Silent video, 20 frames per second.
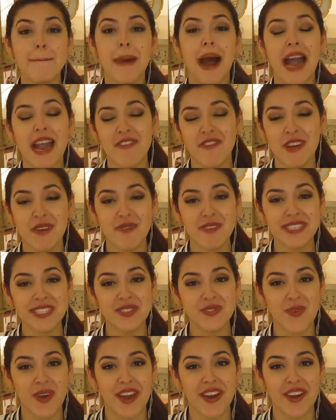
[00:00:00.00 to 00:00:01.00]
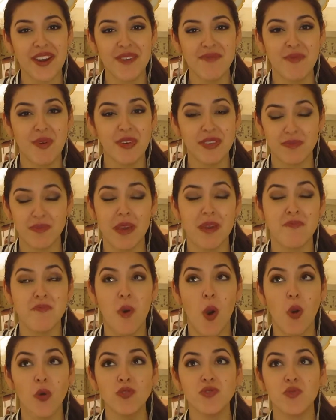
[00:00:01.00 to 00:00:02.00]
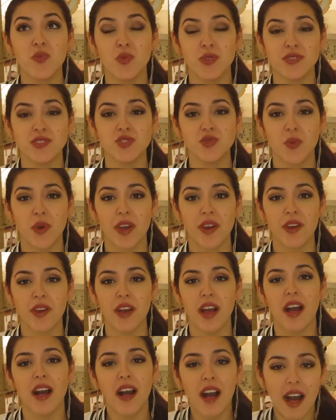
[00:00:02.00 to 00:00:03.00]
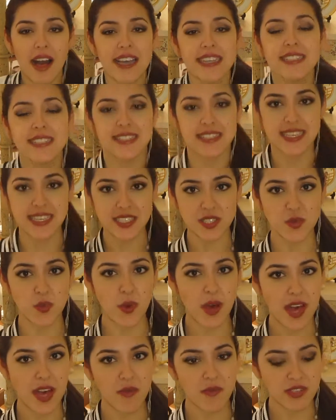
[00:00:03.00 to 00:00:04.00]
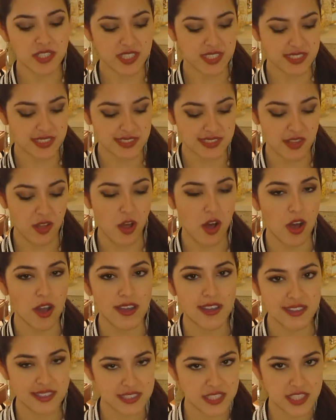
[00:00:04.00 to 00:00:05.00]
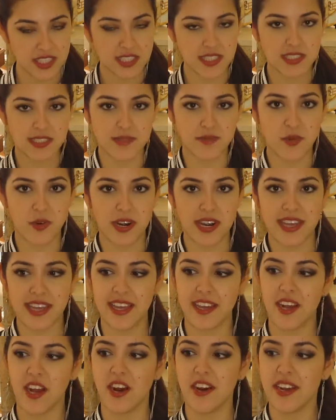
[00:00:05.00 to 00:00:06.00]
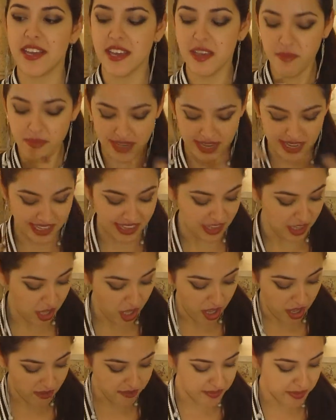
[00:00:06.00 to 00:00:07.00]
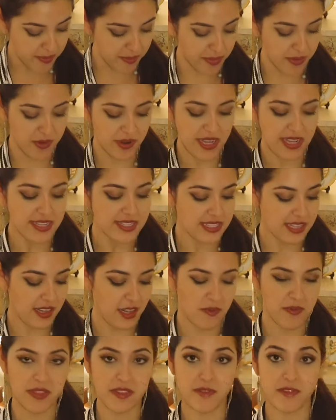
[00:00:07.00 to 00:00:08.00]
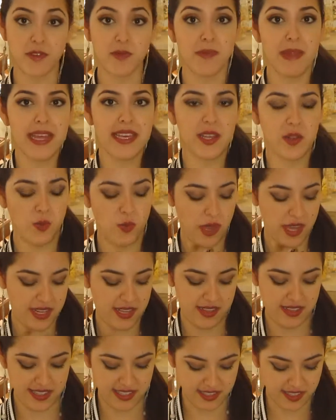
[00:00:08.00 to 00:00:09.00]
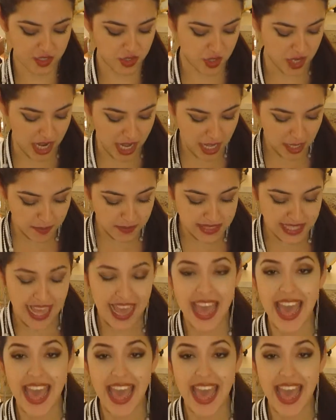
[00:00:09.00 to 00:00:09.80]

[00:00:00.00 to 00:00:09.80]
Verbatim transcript: My favorite sweater, most, my most worn sweater, uh, is this one, which is log, which is more like a cardigan, but I love the print, I love the black and white and the stripes.